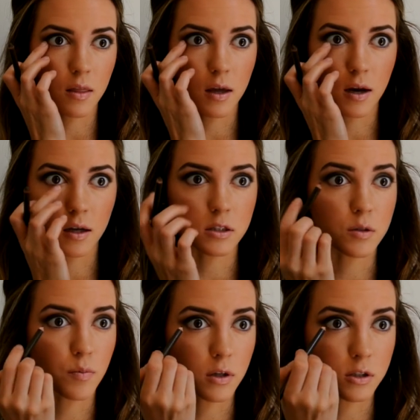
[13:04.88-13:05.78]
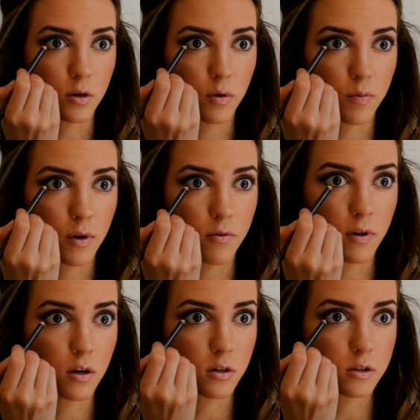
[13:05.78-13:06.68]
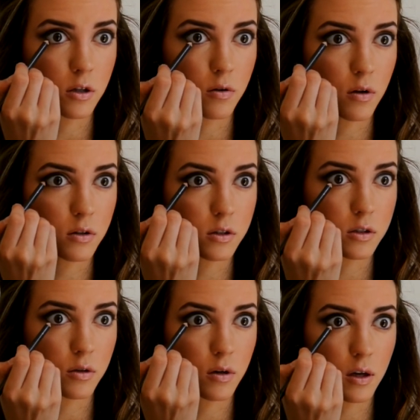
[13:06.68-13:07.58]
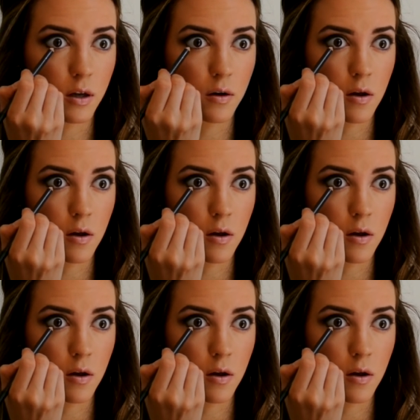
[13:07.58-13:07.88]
then I smudge it with my finger. So I'll just do it again.